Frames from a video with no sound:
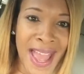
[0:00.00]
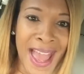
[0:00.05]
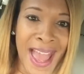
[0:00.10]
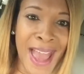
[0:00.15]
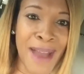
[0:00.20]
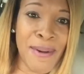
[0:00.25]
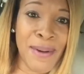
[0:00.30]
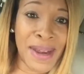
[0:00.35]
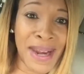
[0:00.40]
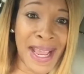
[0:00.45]

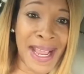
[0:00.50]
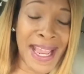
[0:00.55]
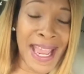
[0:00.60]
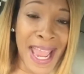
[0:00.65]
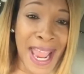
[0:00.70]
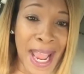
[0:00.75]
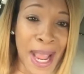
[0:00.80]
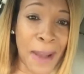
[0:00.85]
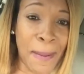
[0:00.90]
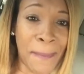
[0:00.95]
And when I
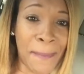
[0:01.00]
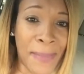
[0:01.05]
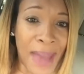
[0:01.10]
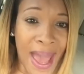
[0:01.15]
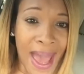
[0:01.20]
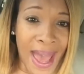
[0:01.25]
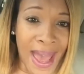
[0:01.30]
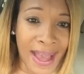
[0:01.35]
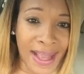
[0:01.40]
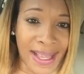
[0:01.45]
came
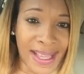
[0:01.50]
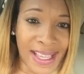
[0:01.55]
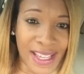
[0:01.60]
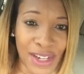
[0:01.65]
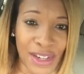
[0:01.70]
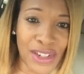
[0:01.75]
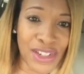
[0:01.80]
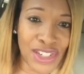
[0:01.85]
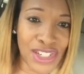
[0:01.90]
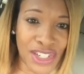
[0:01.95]
back
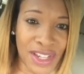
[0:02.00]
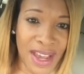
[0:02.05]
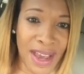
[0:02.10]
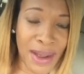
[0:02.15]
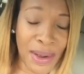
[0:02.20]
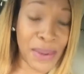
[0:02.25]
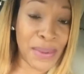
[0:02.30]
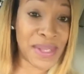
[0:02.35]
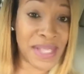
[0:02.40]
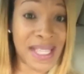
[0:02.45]
here to
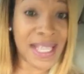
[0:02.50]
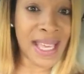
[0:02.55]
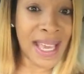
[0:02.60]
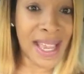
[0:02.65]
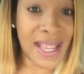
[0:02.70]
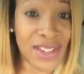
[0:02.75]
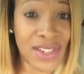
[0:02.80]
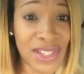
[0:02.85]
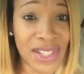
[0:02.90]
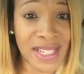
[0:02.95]
Chicago, I was
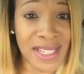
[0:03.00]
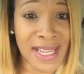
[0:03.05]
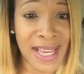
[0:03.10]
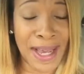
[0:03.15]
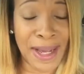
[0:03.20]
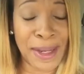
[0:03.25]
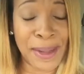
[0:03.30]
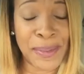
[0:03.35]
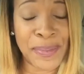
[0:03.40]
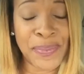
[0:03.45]
engaged at the
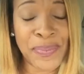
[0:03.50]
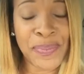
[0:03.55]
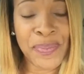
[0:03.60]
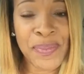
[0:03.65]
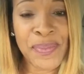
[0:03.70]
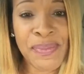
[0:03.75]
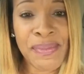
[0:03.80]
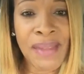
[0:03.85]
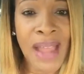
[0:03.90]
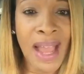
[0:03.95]
time.
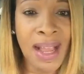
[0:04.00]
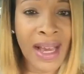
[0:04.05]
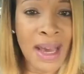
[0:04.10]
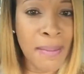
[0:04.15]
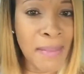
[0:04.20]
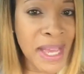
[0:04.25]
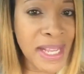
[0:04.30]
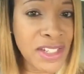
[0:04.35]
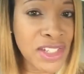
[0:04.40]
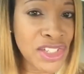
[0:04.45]
I come
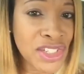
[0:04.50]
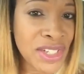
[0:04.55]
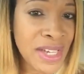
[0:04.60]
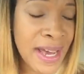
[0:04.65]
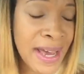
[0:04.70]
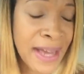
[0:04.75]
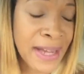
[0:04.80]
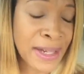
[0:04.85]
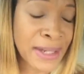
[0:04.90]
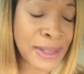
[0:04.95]
back to
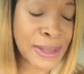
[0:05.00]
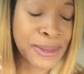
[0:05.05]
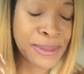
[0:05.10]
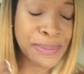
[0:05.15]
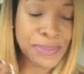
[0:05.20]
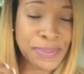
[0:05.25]
Chicago